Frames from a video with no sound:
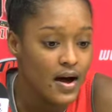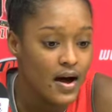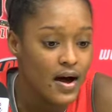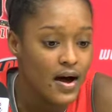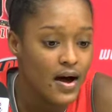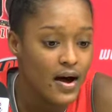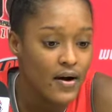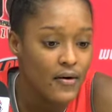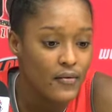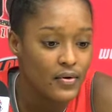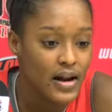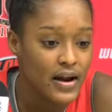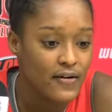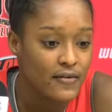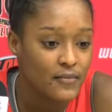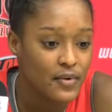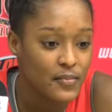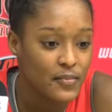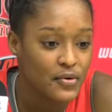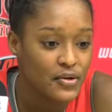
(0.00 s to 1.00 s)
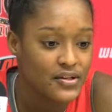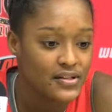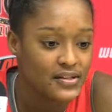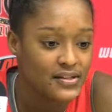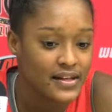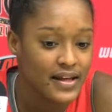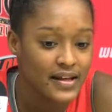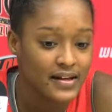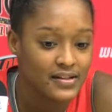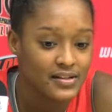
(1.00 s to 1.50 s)
Uh, what I remember
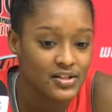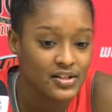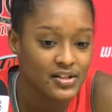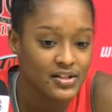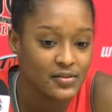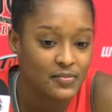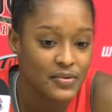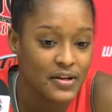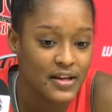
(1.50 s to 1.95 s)
is that just